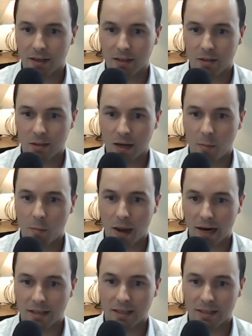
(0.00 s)
So it's not
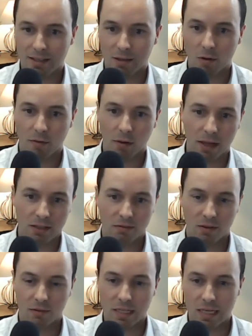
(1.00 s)
back tested over the last
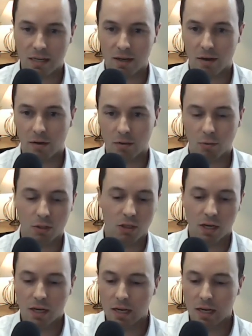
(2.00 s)
50 years, which,